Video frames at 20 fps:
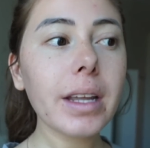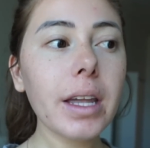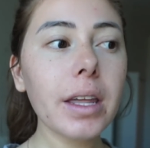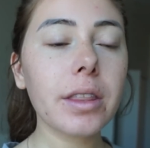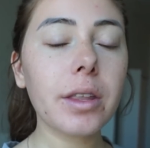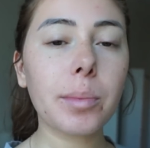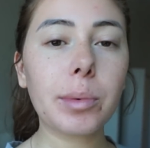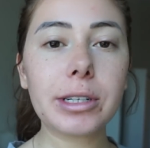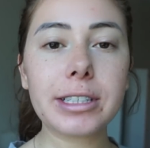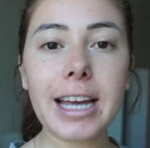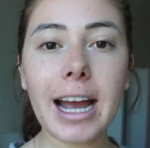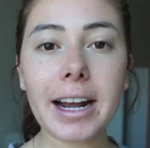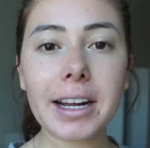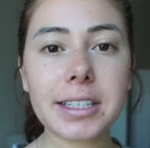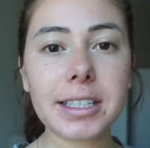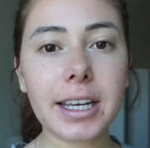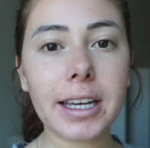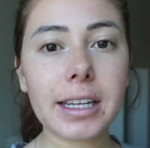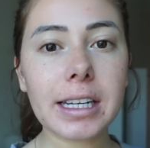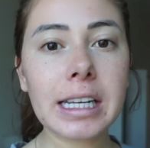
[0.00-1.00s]
the
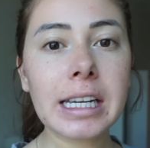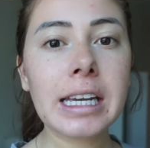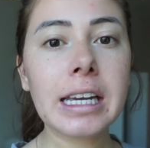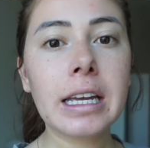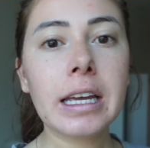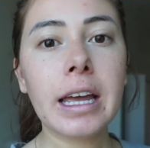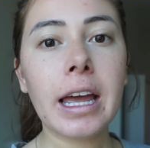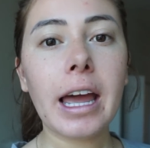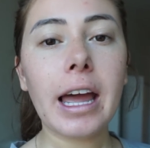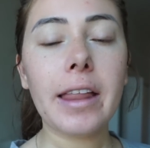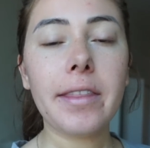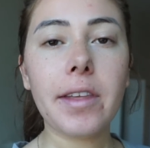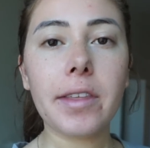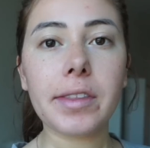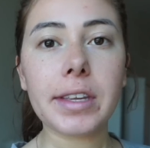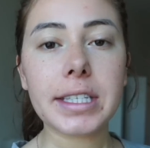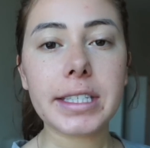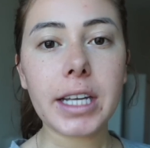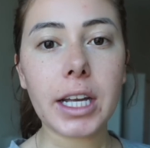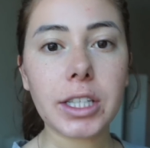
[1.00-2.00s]
protectant, and then
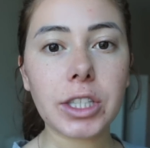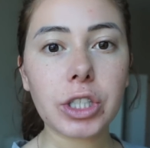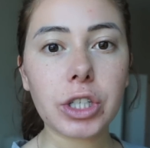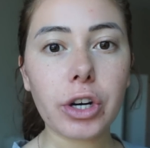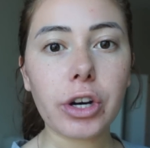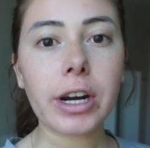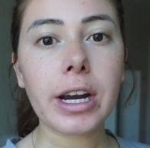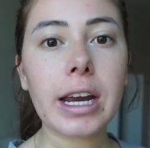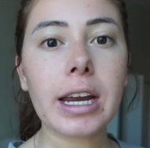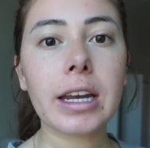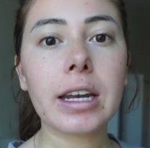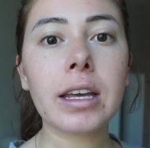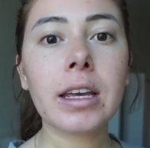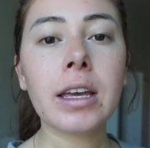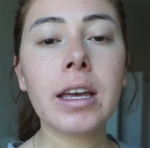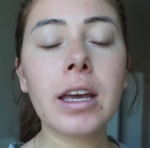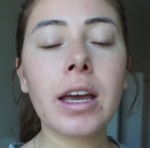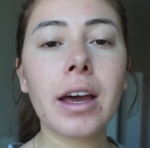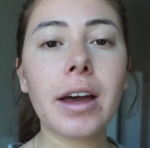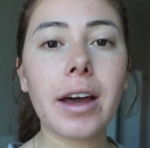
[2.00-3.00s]
the sunscreen.
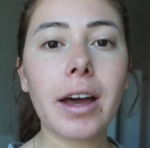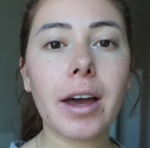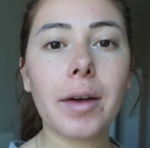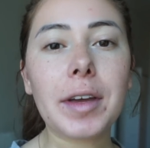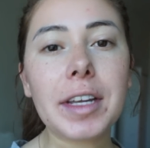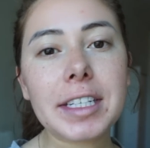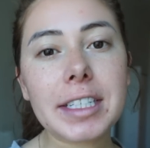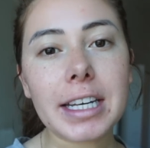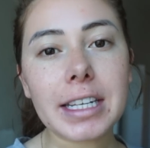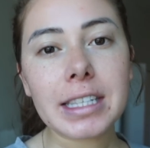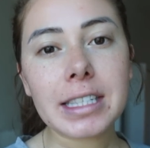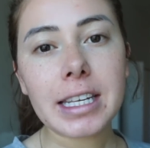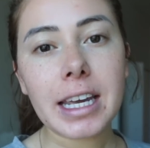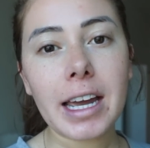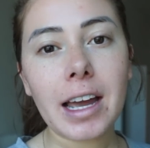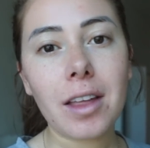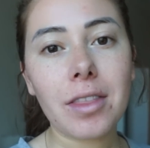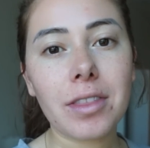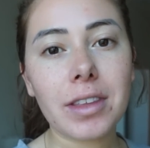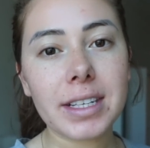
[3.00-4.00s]
It does
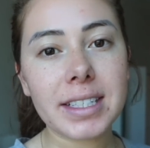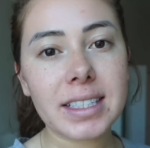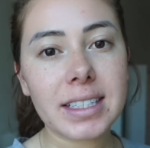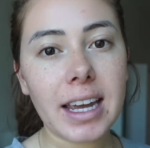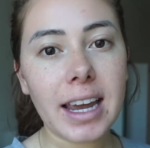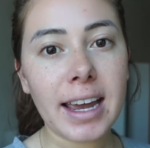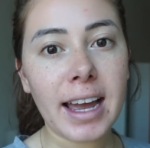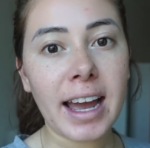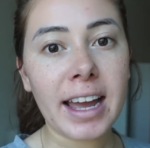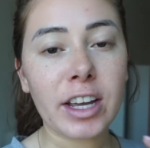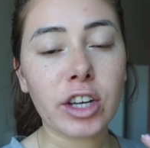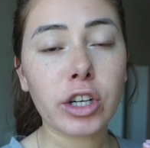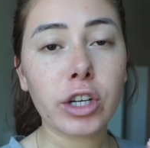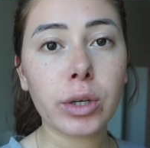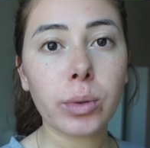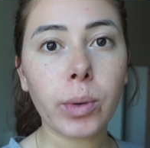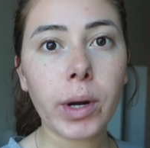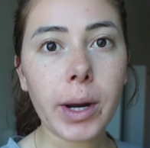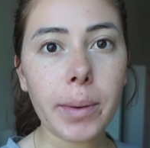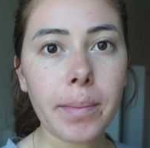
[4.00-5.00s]
say on this day I
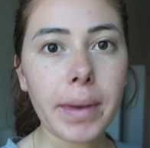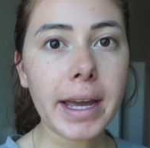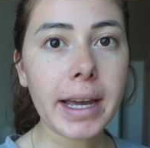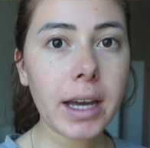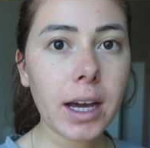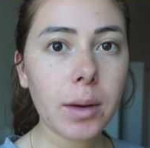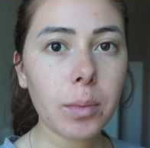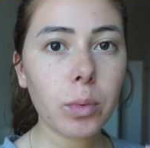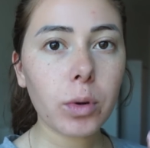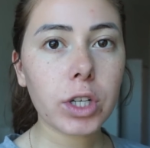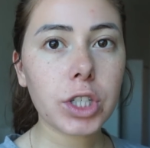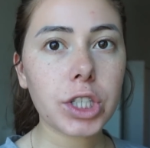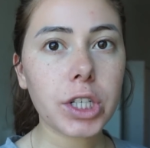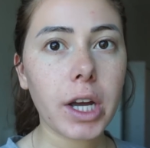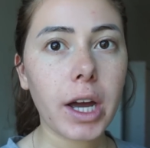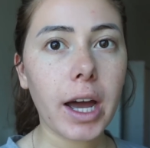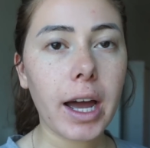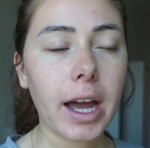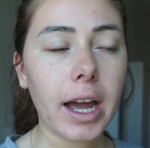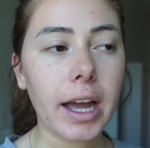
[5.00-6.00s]
could wear makeup, which
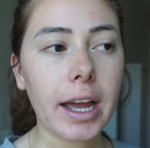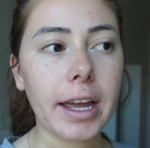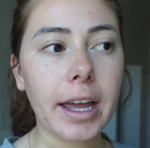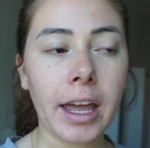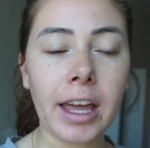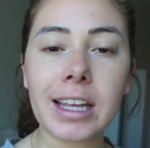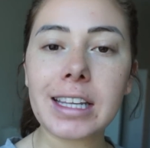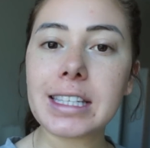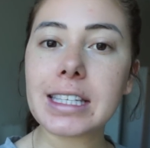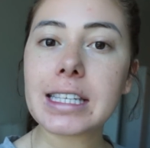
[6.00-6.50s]
I can